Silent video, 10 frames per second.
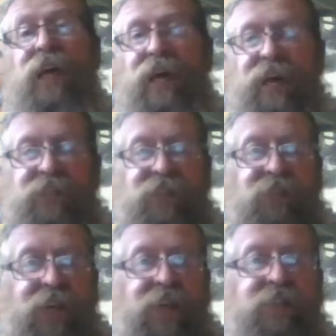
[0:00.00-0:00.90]
the house of
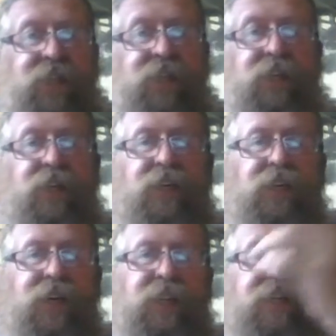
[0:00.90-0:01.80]
Cancer,
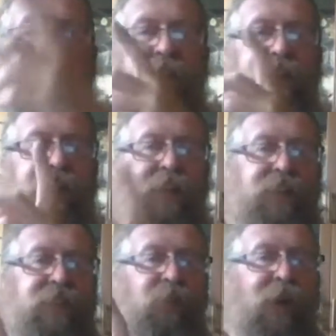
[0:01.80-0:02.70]
and then as it
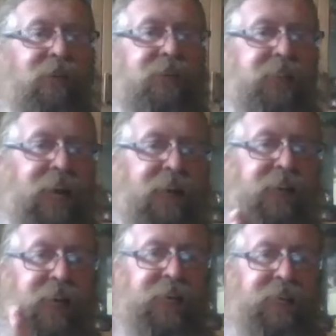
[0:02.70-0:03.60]
slowly spirals down
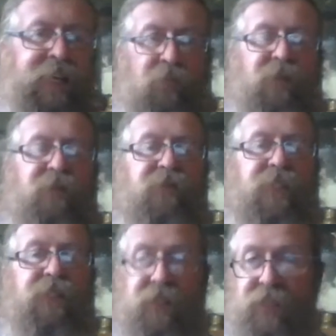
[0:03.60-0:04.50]
again,
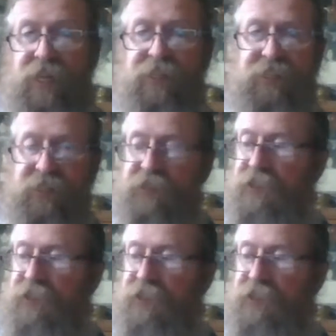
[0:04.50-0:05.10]
moves into the next